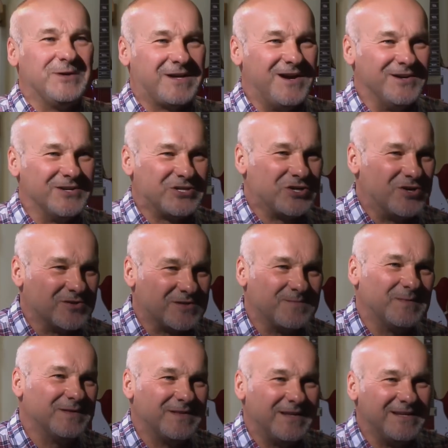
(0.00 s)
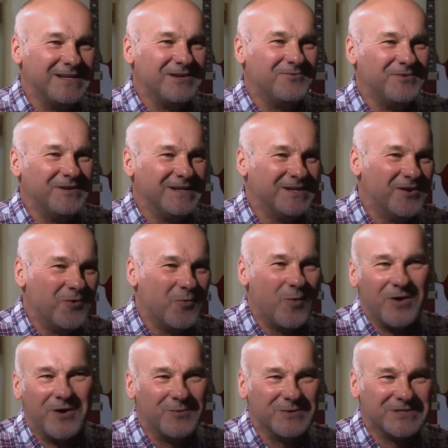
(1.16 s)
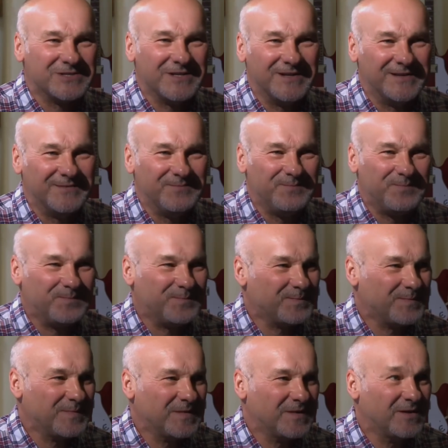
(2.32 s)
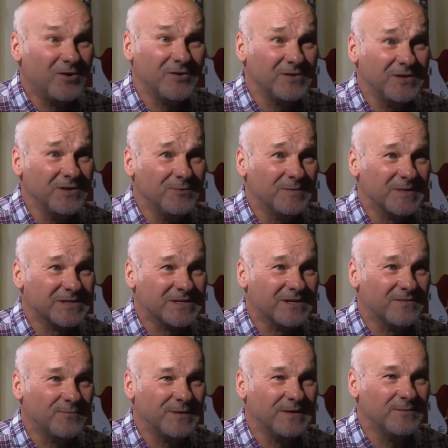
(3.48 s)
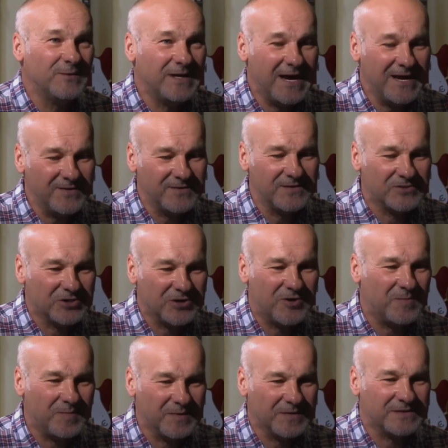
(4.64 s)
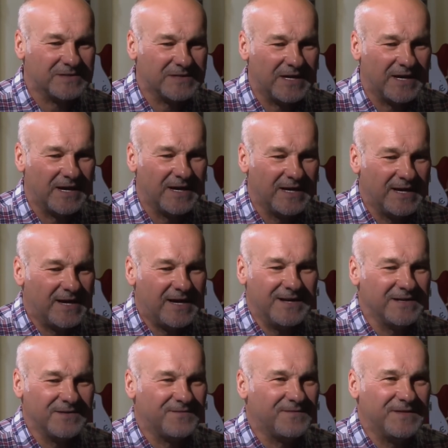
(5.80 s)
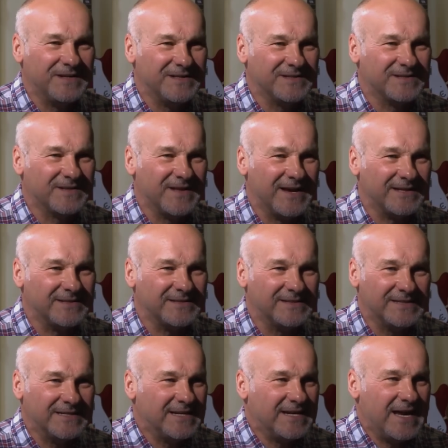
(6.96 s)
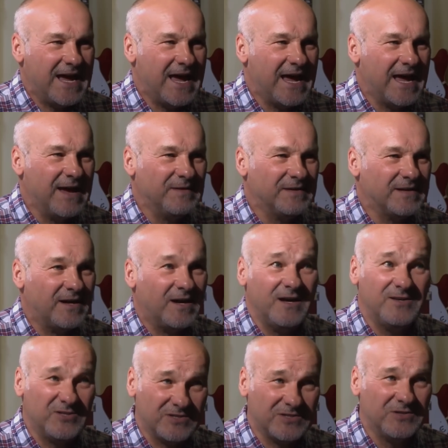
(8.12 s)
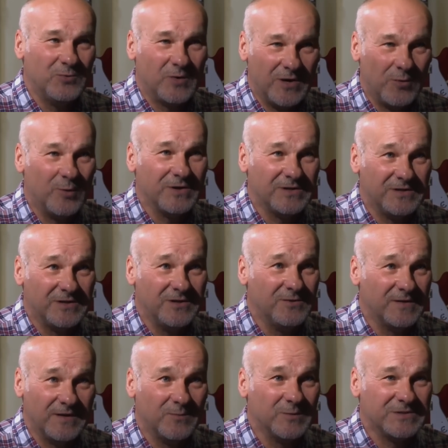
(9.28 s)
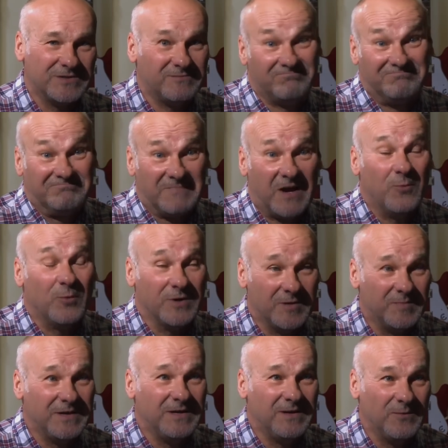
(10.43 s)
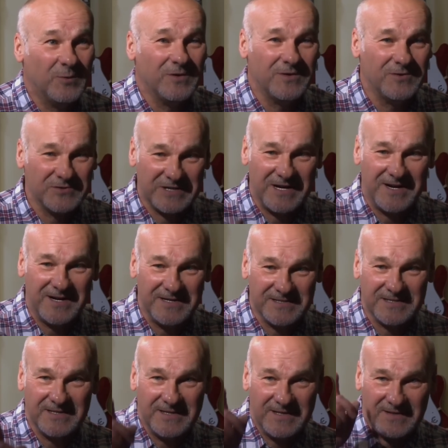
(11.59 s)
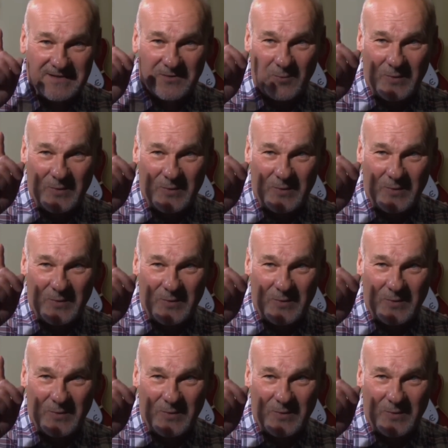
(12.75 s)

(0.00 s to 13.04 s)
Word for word: were kind of shocked, but they didn't really know what I was um, going to do with myself. We, we had the shop, but uh, I didn't fit into that. And I just knew what I wanted to do, and it was, I wanted to be one of those guys that